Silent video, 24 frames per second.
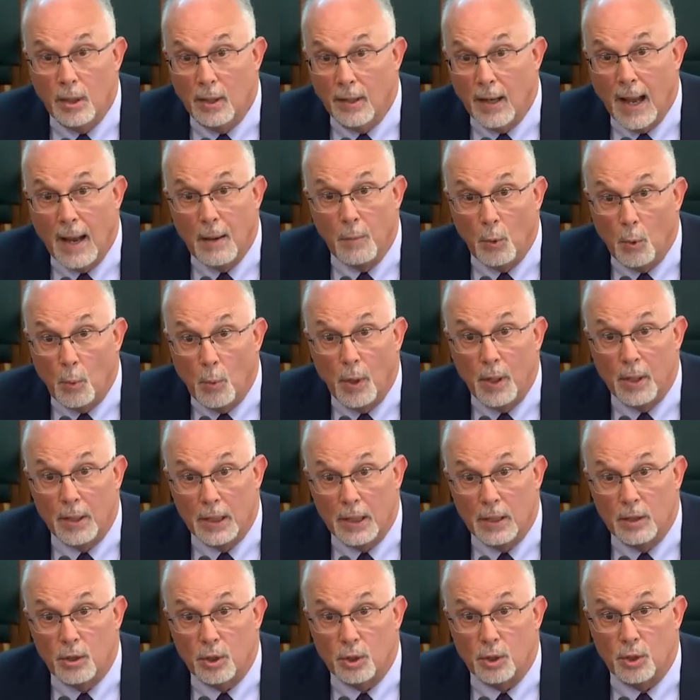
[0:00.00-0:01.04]
911
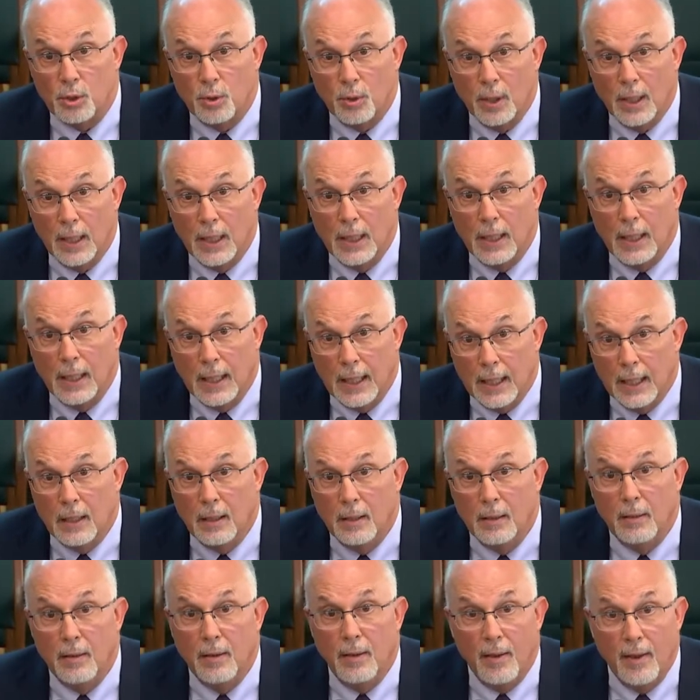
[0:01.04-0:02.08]
industry
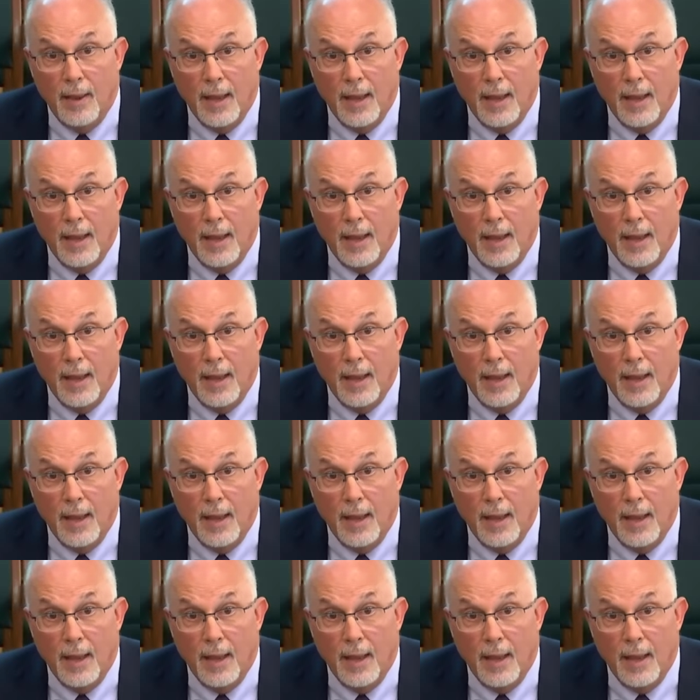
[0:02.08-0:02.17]
in